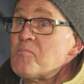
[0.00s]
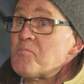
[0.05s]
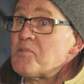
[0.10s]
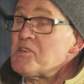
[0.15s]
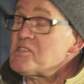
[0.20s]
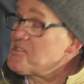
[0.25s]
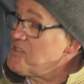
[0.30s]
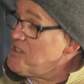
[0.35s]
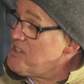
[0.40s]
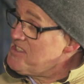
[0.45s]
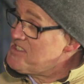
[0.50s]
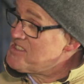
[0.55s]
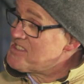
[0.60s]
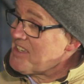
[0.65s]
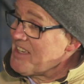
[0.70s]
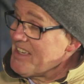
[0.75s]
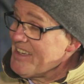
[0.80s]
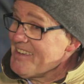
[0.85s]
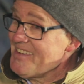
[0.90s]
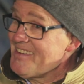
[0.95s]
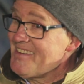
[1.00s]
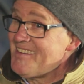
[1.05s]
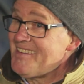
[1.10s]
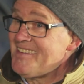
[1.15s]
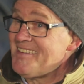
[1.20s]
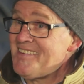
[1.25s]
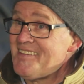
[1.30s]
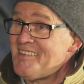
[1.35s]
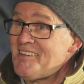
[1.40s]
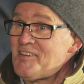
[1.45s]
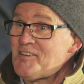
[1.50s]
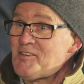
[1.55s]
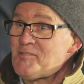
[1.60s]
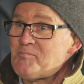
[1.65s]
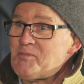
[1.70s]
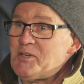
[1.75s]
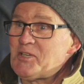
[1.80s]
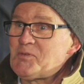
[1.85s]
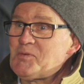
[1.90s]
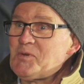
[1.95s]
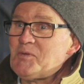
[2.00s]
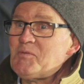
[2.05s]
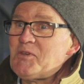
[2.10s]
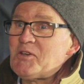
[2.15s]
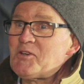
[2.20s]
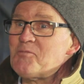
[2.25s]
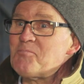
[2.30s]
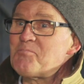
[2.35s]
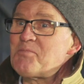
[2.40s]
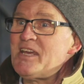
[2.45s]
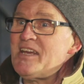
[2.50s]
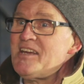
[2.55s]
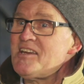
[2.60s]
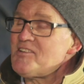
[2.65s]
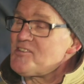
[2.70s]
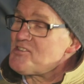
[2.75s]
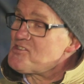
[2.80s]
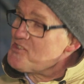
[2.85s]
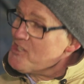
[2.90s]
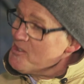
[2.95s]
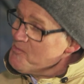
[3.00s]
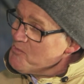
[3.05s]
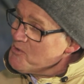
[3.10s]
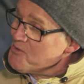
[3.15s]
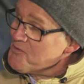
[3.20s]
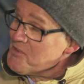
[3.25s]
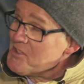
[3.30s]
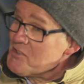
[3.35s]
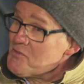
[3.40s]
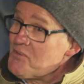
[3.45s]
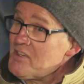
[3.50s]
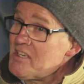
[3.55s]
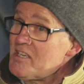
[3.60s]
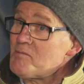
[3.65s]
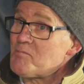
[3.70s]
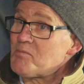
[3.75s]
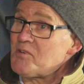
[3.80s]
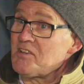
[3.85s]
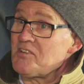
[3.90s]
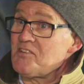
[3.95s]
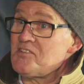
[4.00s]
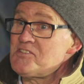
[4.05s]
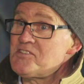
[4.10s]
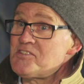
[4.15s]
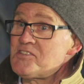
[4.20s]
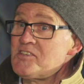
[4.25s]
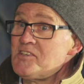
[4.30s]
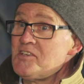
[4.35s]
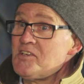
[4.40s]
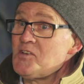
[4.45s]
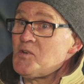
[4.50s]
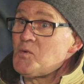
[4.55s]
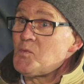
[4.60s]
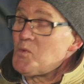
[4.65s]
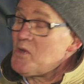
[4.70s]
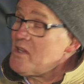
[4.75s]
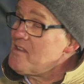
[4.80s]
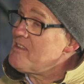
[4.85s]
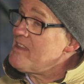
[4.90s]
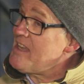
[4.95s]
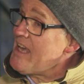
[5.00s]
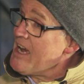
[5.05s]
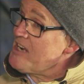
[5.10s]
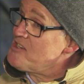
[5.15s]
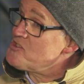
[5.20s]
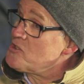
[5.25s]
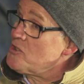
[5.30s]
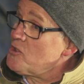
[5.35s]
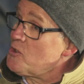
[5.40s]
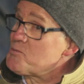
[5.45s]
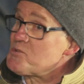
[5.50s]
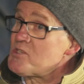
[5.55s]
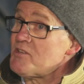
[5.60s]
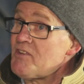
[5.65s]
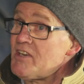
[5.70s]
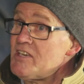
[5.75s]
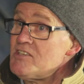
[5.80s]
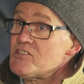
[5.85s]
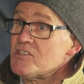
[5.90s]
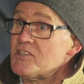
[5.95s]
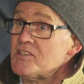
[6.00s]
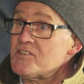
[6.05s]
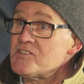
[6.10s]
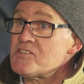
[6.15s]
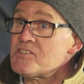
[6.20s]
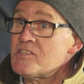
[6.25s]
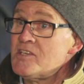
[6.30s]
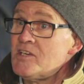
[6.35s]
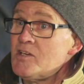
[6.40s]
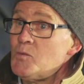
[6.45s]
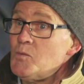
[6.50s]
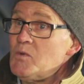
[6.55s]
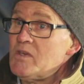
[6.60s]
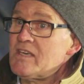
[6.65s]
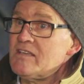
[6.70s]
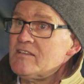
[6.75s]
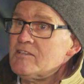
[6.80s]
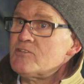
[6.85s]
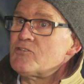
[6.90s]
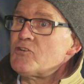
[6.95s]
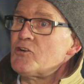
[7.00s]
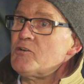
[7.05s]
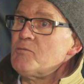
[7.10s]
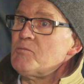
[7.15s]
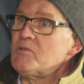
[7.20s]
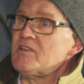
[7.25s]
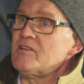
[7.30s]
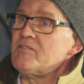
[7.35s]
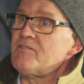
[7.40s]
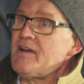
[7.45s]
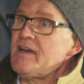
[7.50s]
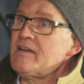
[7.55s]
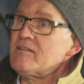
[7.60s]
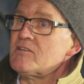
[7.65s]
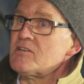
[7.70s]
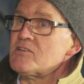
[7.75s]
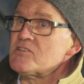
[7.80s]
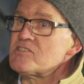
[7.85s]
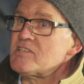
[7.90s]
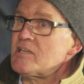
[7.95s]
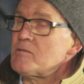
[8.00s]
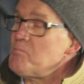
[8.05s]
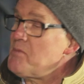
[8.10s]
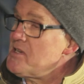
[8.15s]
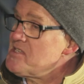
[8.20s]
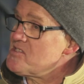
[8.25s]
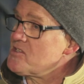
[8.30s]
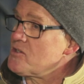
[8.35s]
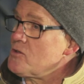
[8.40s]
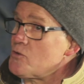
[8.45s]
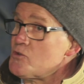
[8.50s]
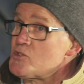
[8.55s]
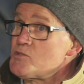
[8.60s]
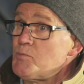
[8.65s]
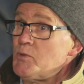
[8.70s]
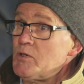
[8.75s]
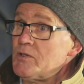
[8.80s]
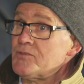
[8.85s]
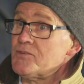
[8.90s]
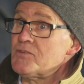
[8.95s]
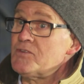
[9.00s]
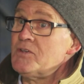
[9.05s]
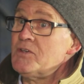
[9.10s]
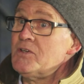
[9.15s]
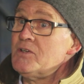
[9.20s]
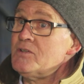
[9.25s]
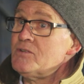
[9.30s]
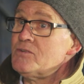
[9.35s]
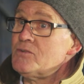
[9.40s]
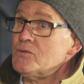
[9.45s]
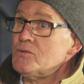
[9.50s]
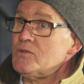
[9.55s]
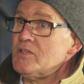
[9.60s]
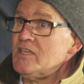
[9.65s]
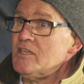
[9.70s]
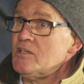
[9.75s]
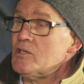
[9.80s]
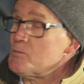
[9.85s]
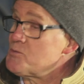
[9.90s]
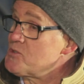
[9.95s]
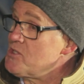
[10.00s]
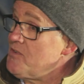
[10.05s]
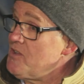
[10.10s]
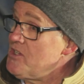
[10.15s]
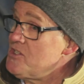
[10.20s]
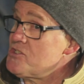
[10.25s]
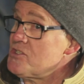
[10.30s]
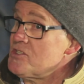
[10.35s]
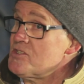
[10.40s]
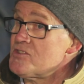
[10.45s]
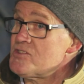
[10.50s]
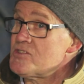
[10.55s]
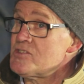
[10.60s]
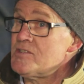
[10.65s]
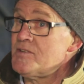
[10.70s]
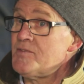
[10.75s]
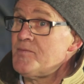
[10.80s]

Precisely. But when we compare the sum of fingerprints with the actual observations, we can determine the factors that best correspond to the observations.